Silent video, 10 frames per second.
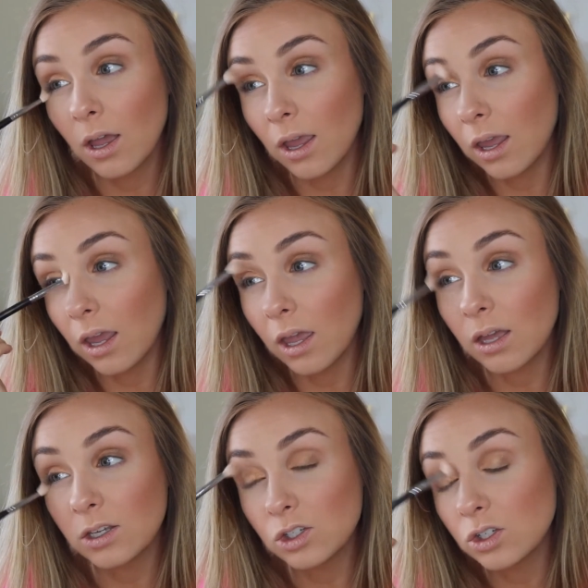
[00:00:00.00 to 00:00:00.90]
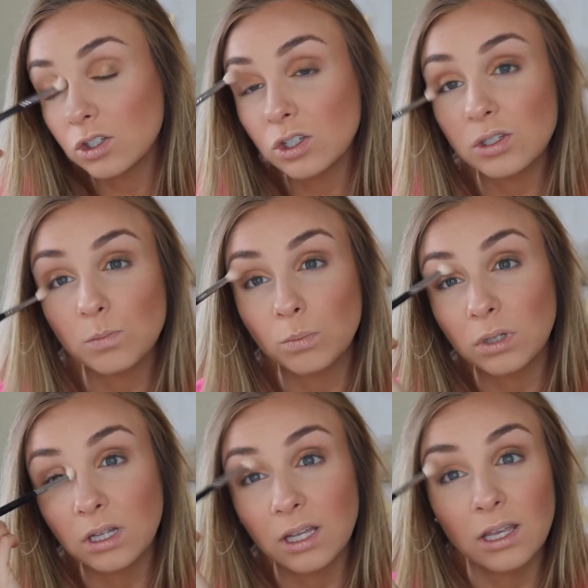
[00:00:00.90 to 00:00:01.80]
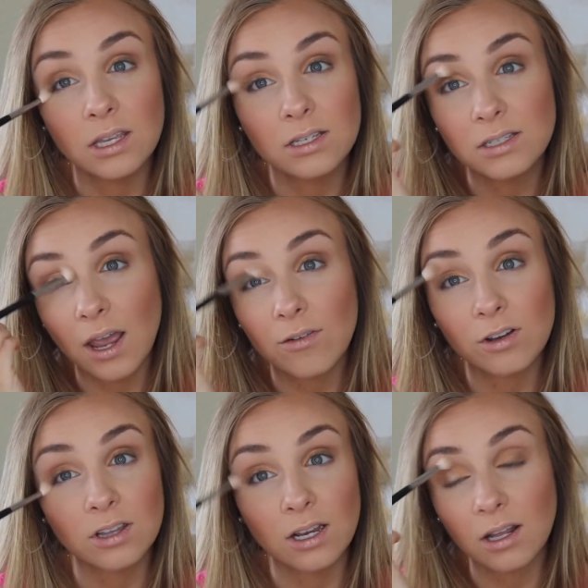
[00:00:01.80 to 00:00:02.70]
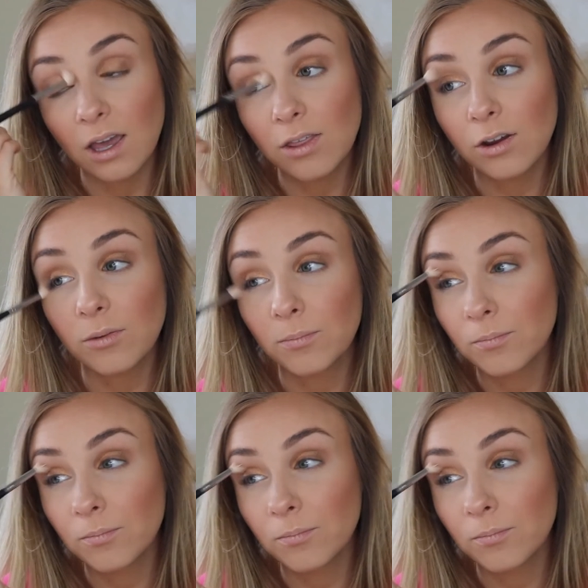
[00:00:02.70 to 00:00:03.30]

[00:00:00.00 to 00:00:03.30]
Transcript: and just blend everything together.